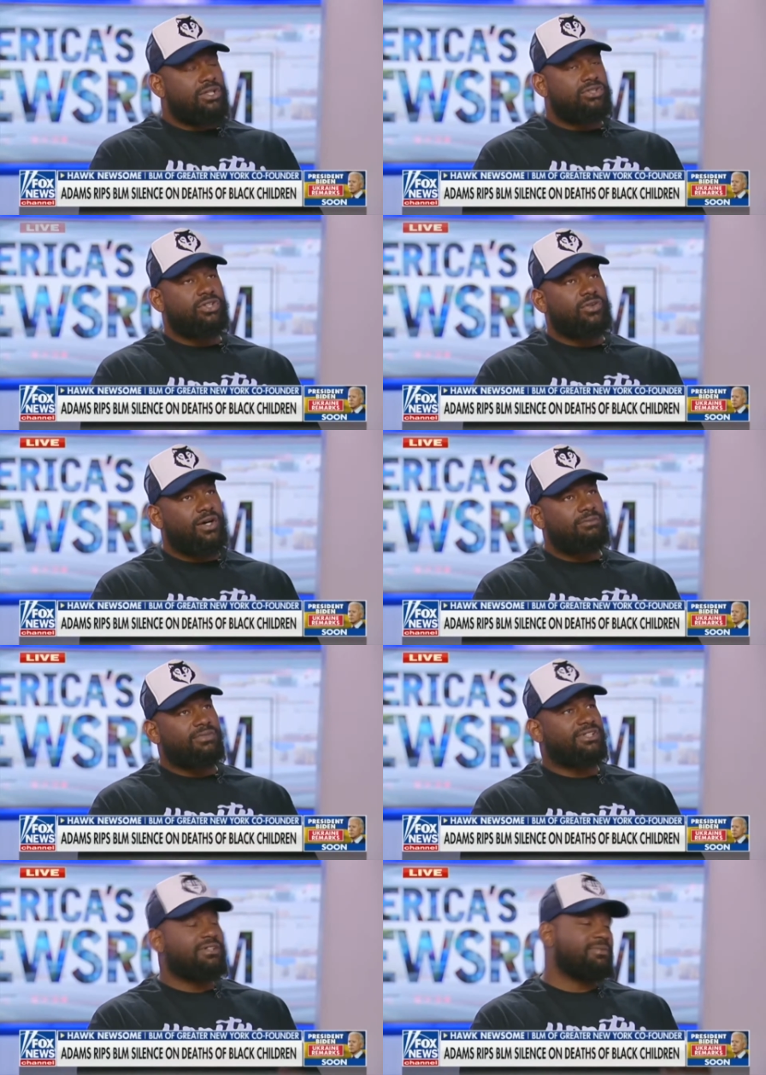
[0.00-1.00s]
So
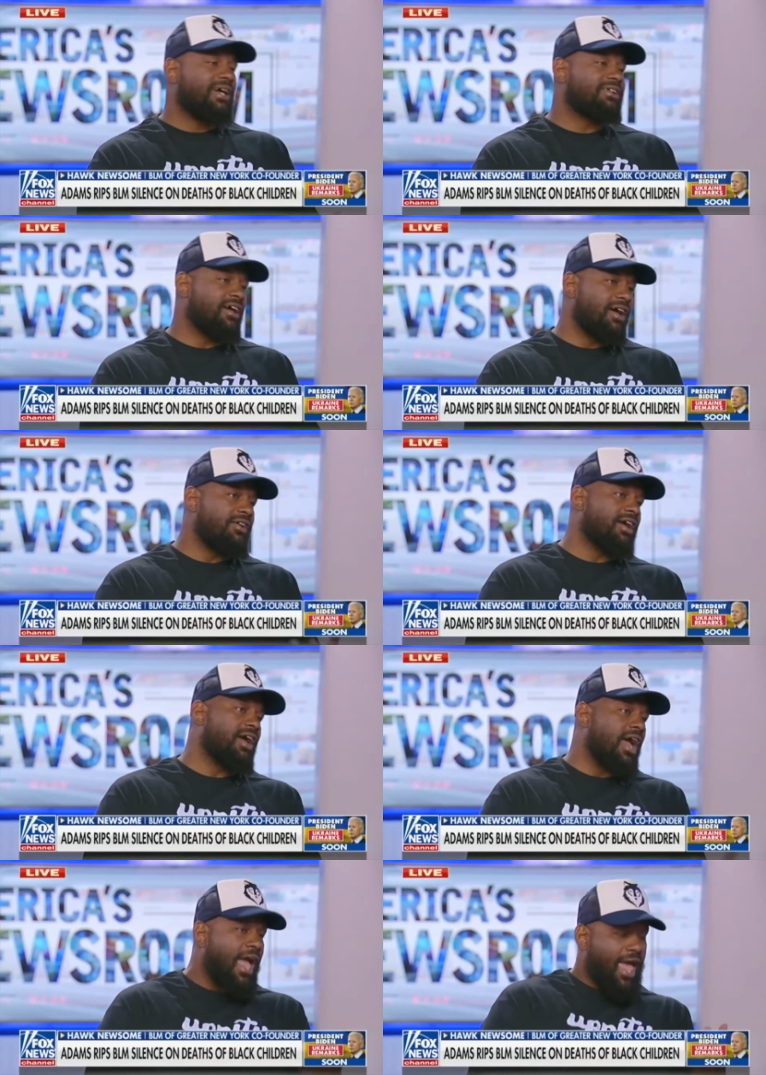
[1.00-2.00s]
let's get back to Eric
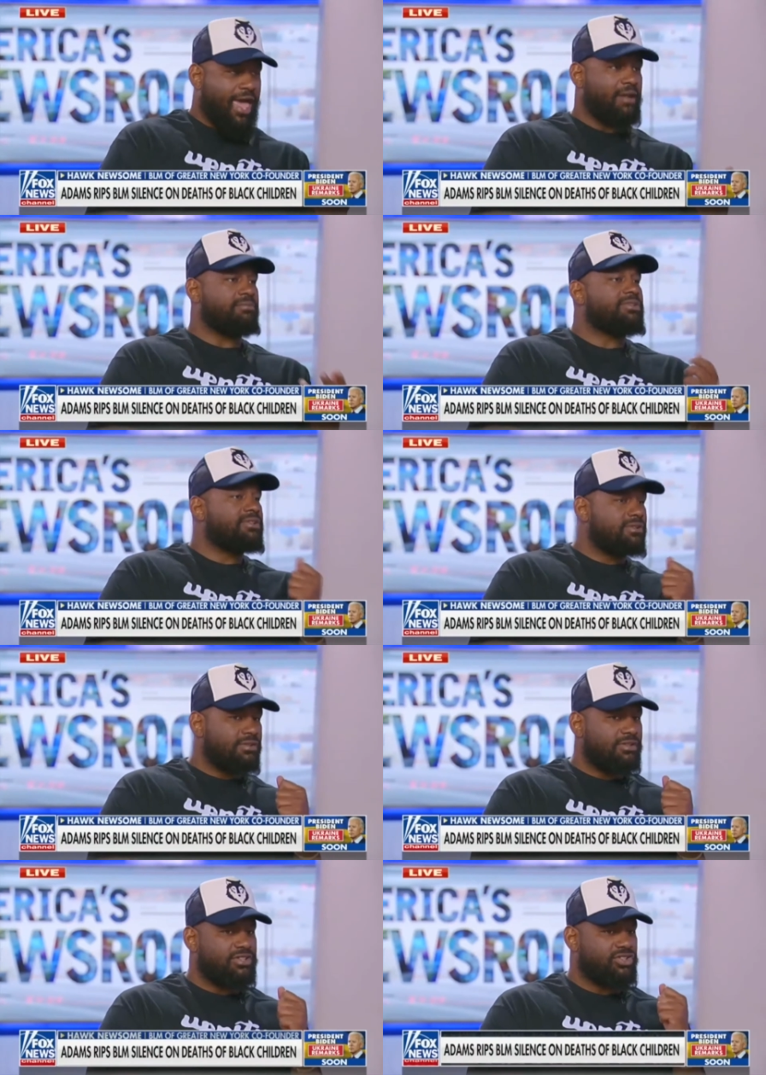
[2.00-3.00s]
Adams.
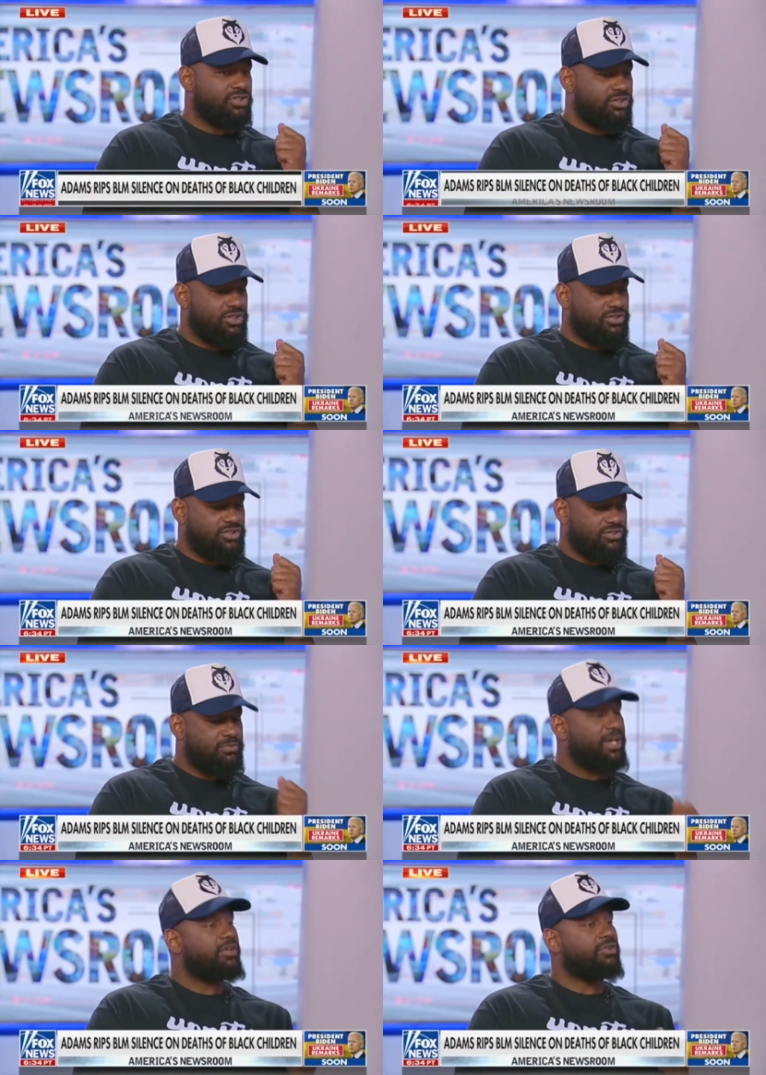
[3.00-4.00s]
This
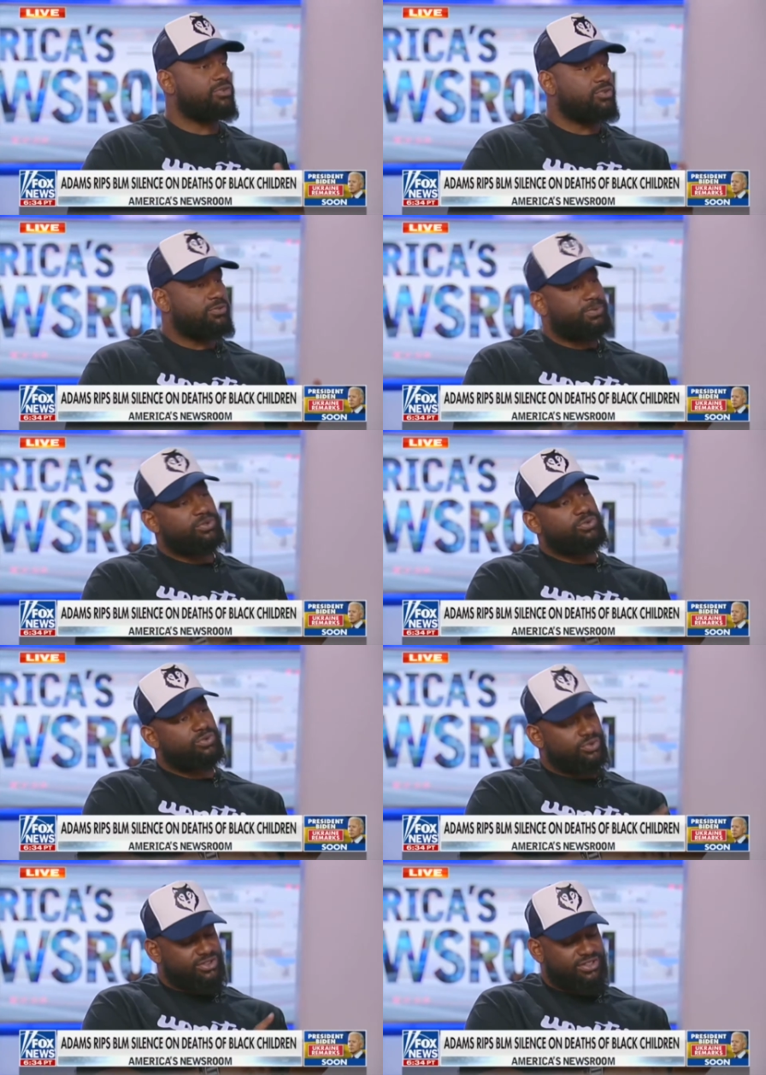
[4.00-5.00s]
mayor who
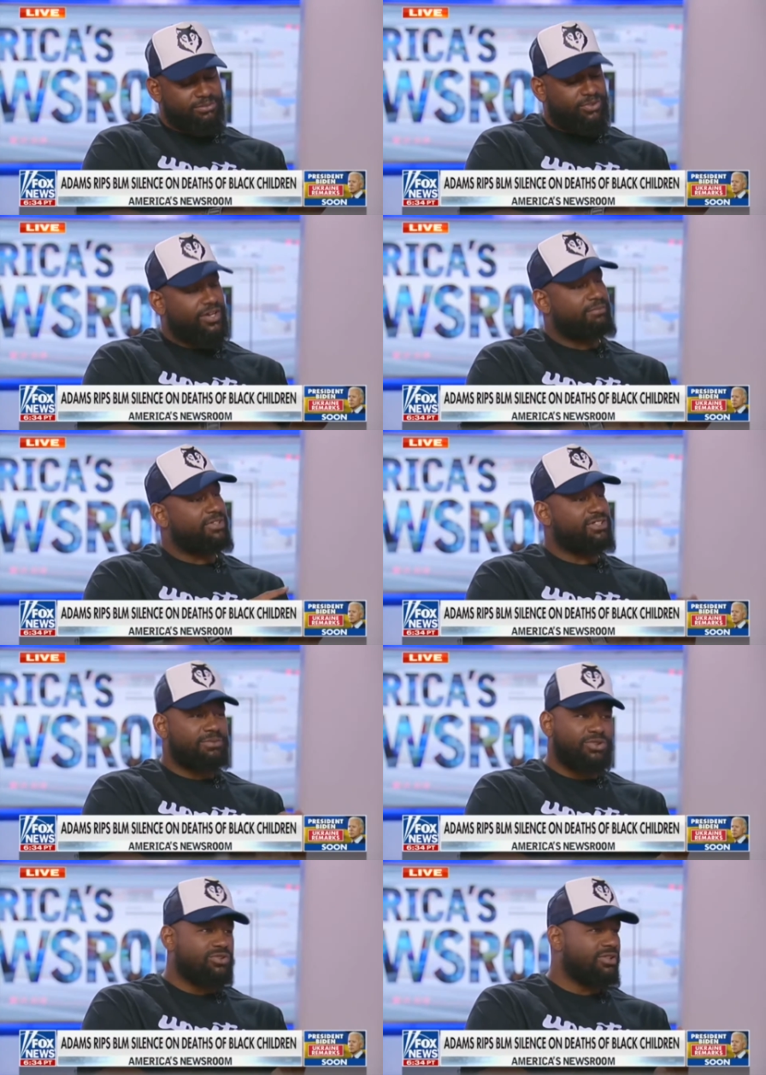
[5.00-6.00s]
is a Democrat, but he
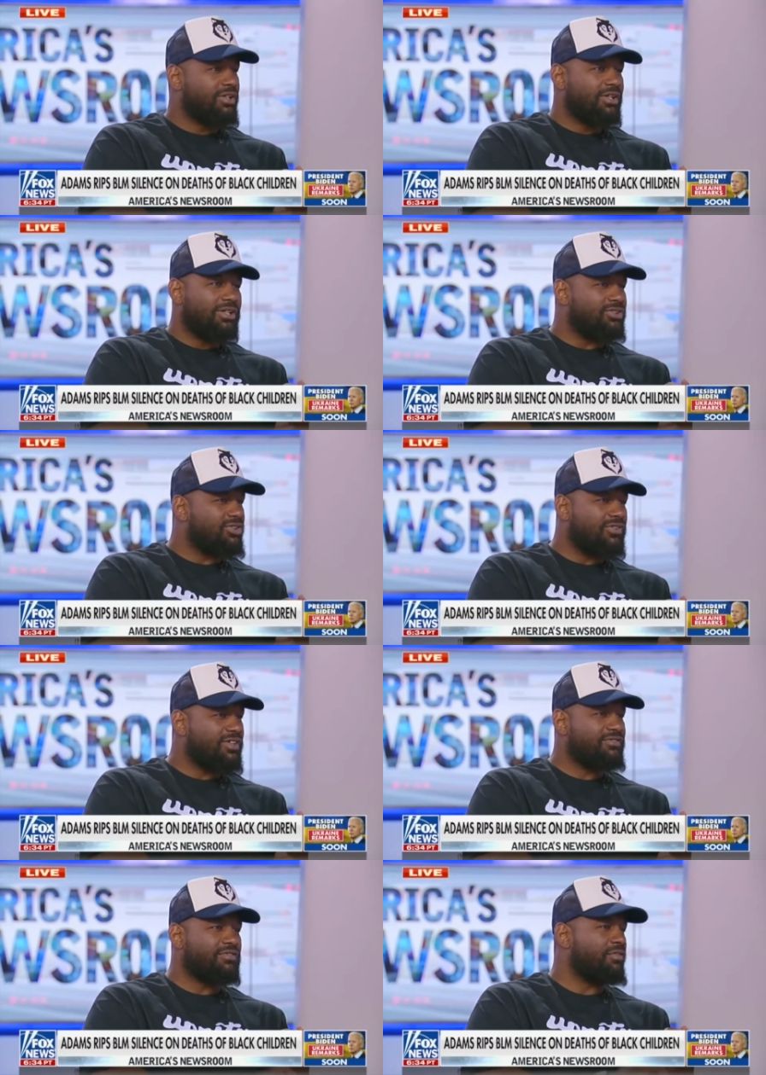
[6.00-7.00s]
spews
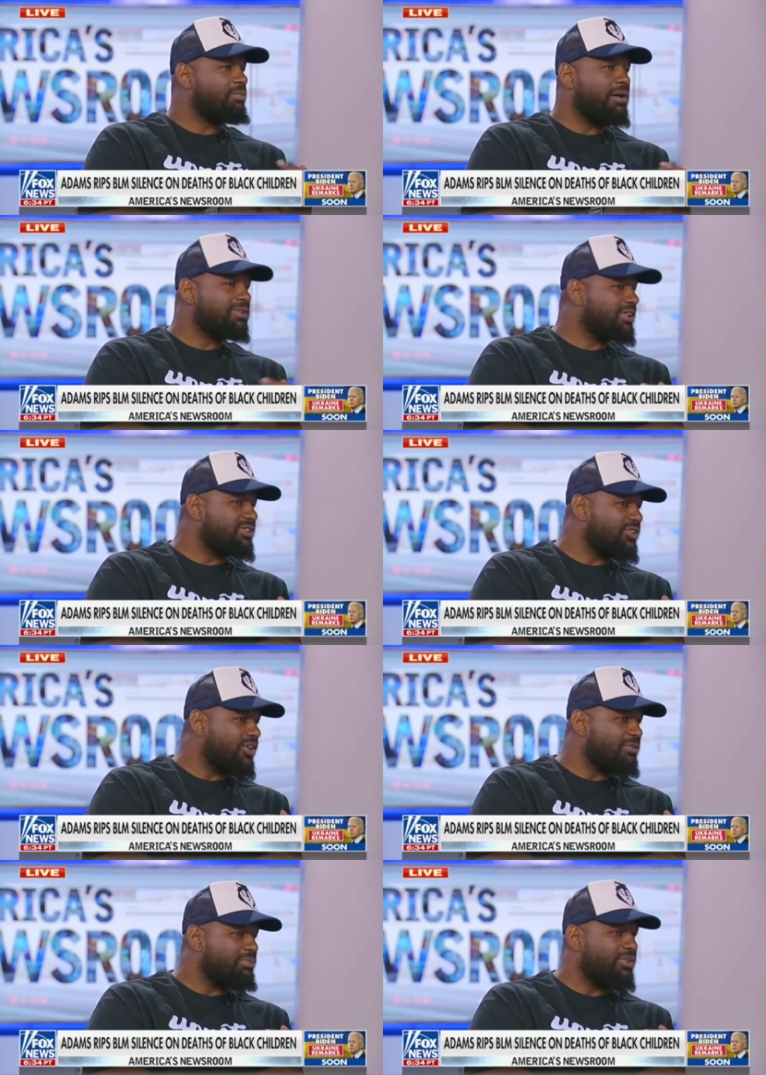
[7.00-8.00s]
conservative and Republican
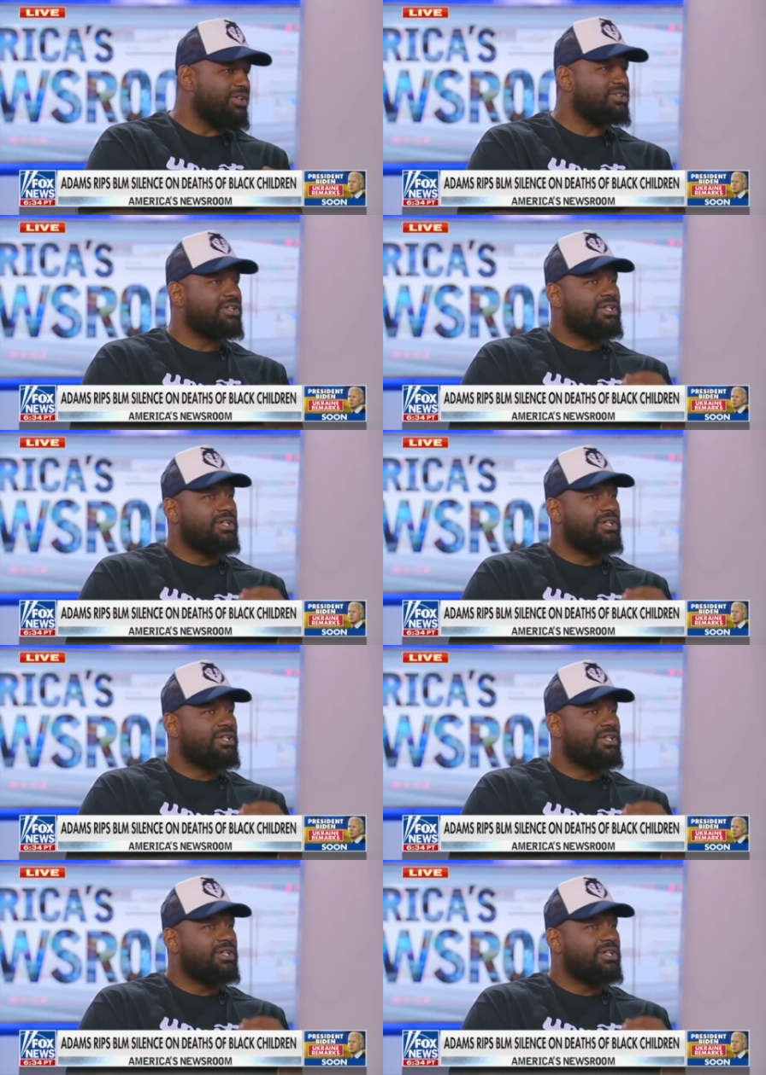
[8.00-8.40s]
talking points.